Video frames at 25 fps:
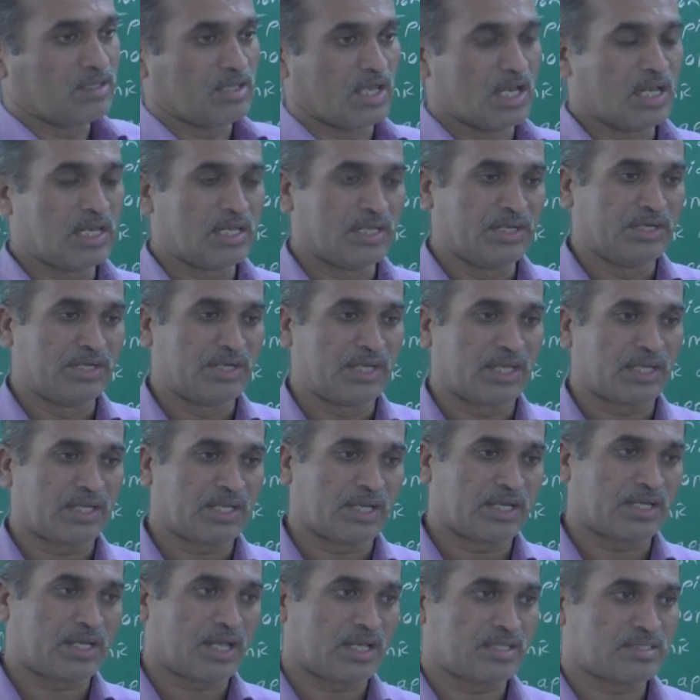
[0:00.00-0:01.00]

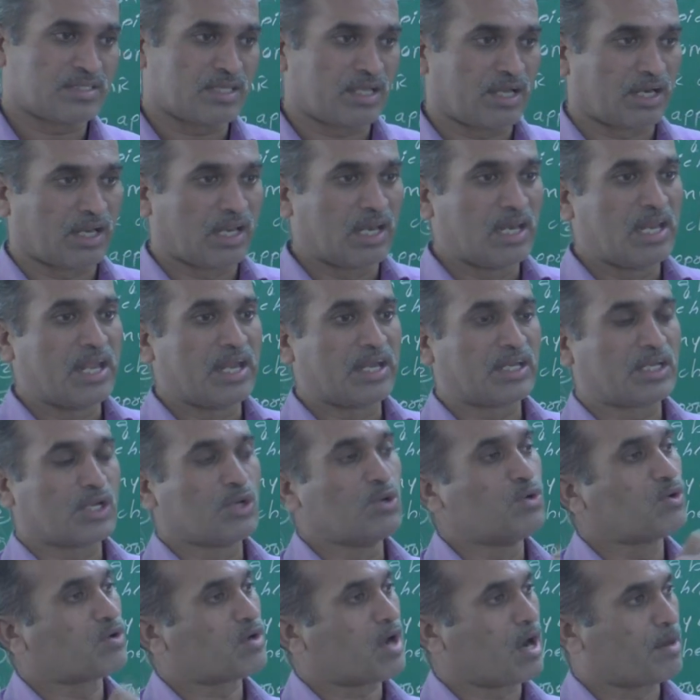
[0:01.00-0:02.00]
indicate as a
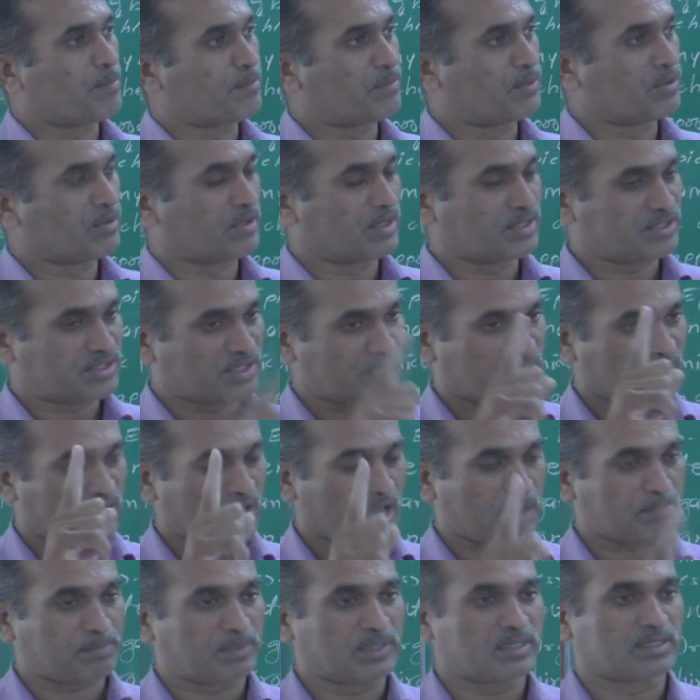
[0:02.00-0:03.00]
relative configuration,
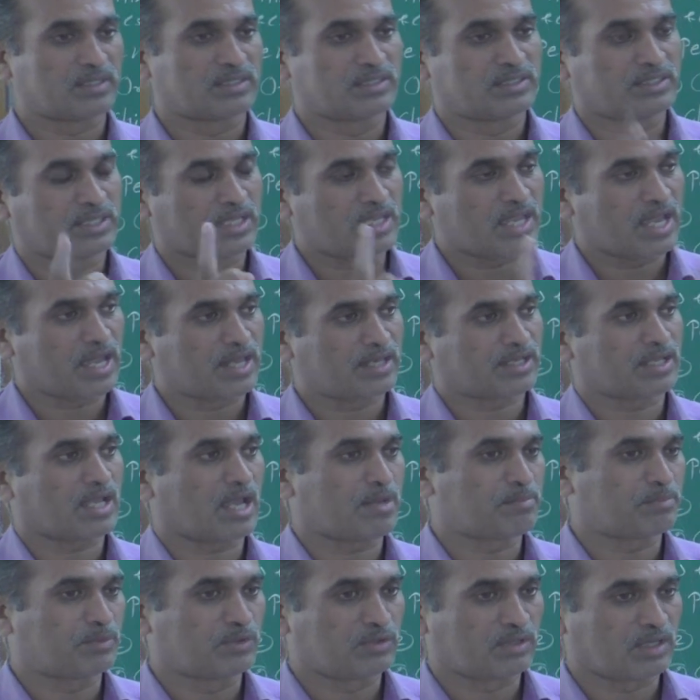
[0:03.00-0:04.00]
capital D and
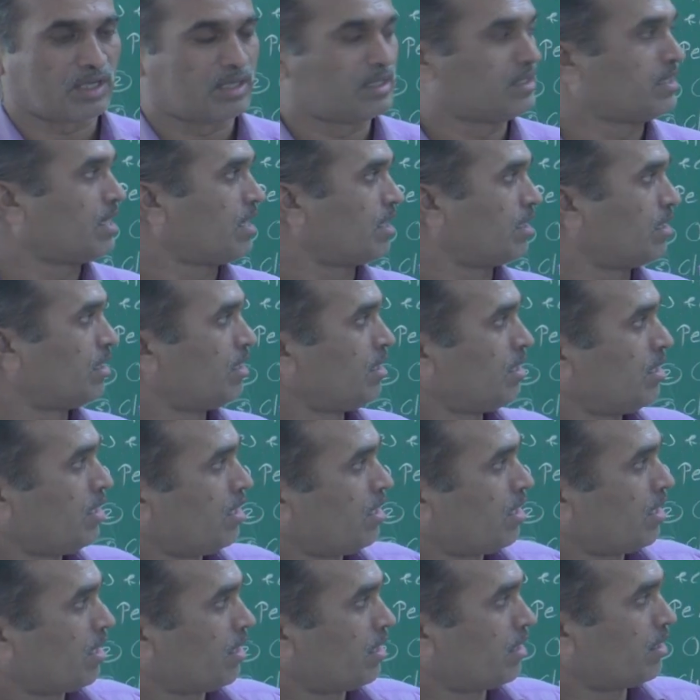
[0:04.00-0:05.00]
capital L,
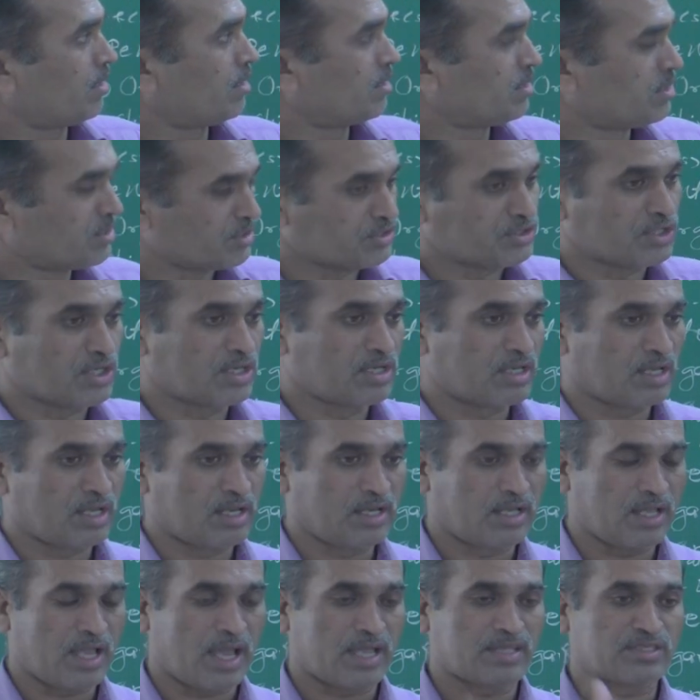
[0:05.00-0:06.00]

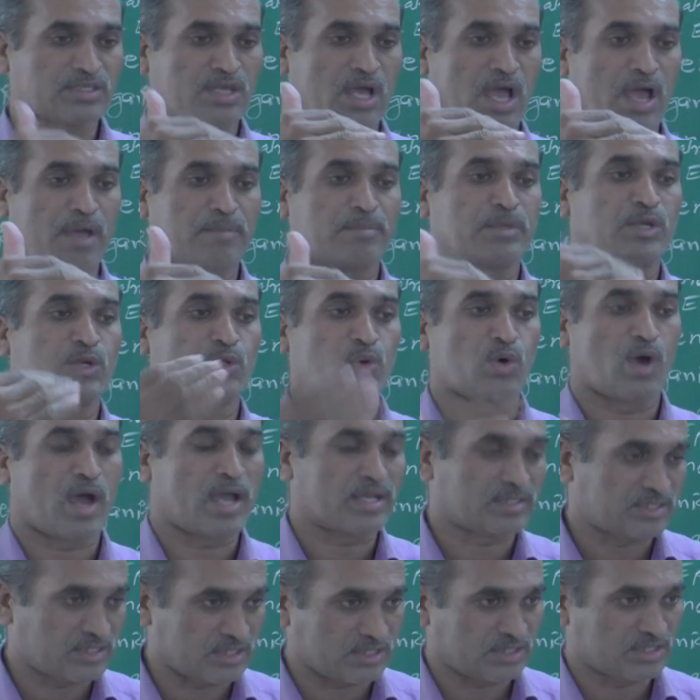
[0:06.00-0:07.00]
generally as amino
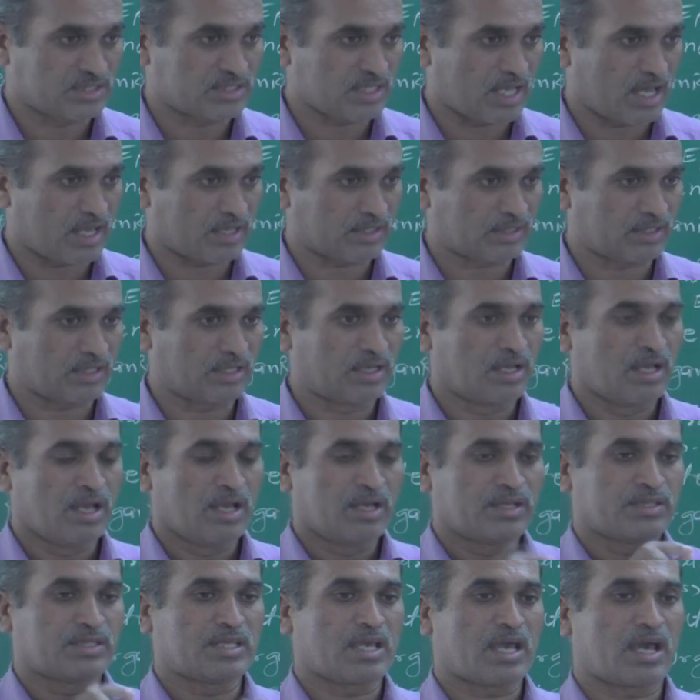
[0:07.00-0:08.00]
acids are there.
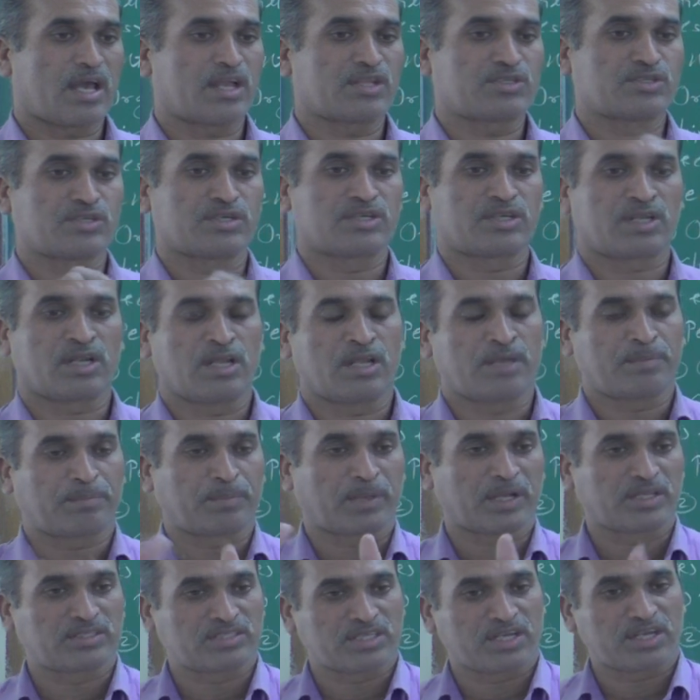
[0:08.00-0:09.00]
They are generally
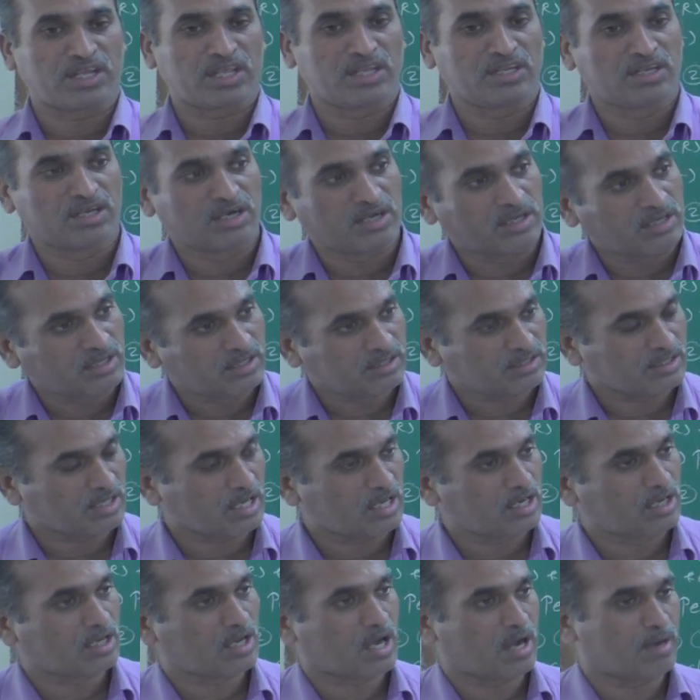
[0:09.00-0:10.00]
present in a
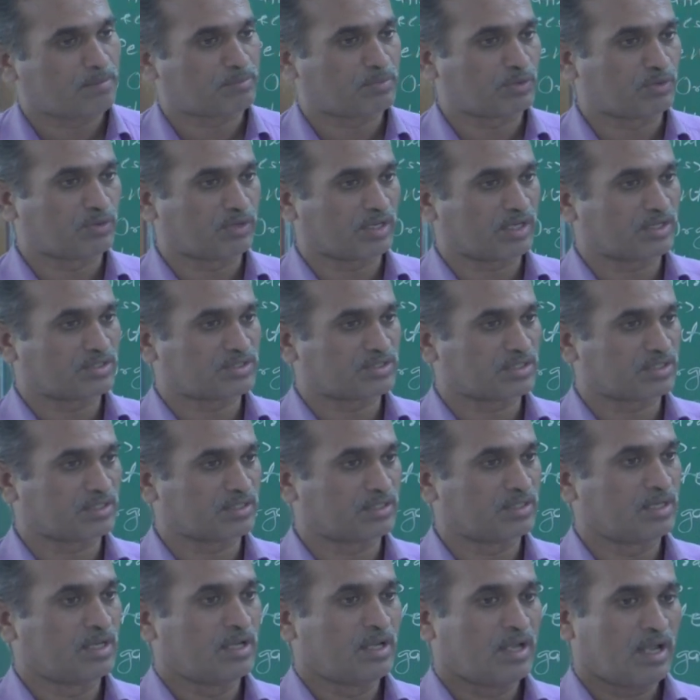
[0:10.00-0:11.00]
L
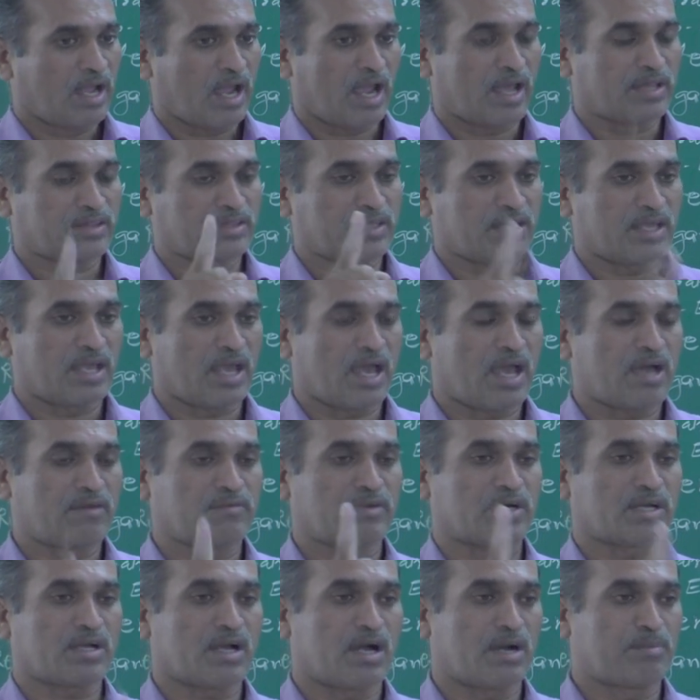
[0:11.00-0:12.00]
configuration, and they
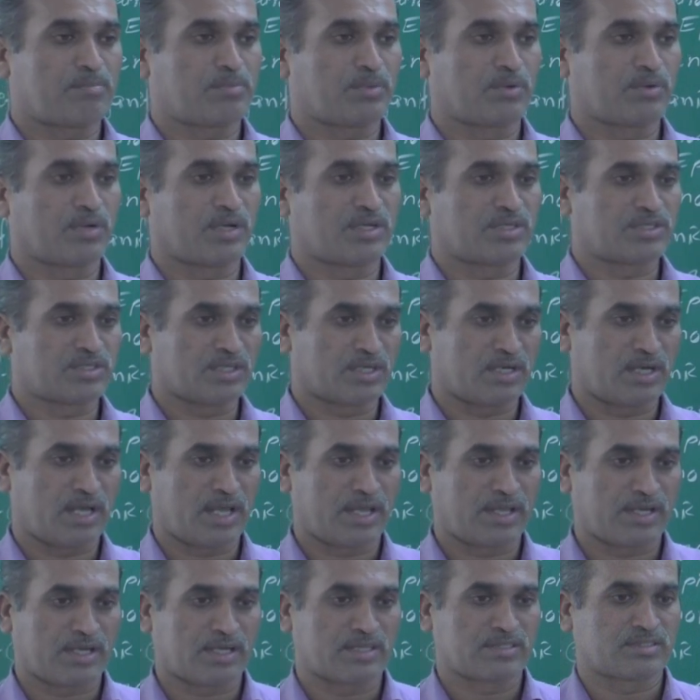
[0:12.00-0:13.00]
have a configuration
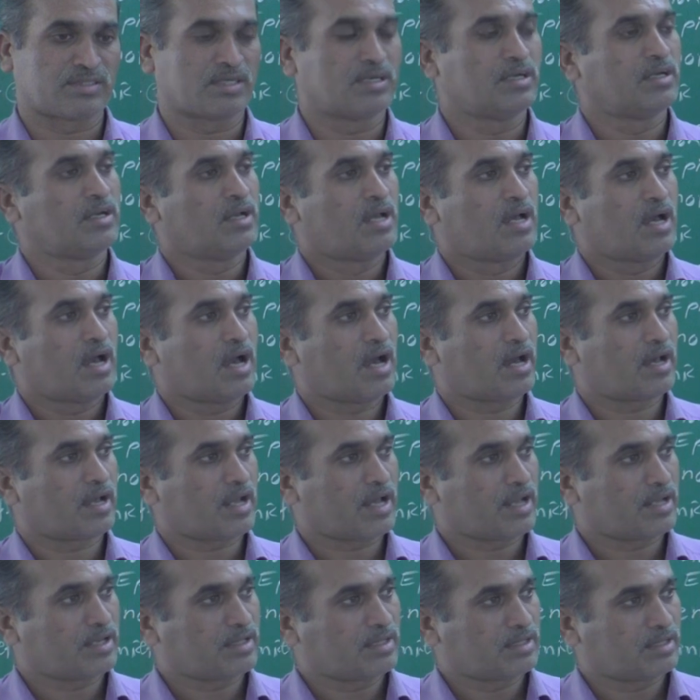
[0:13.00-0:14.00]
like as a R
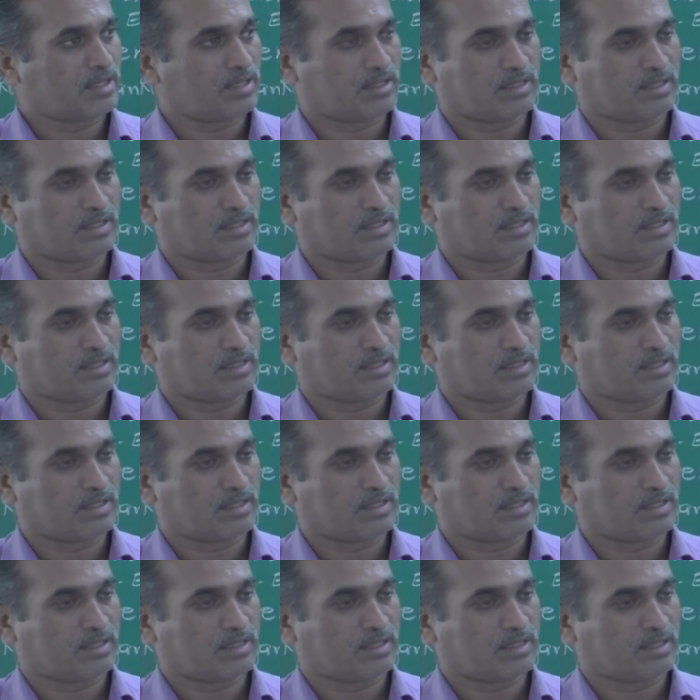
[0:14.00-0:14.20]
and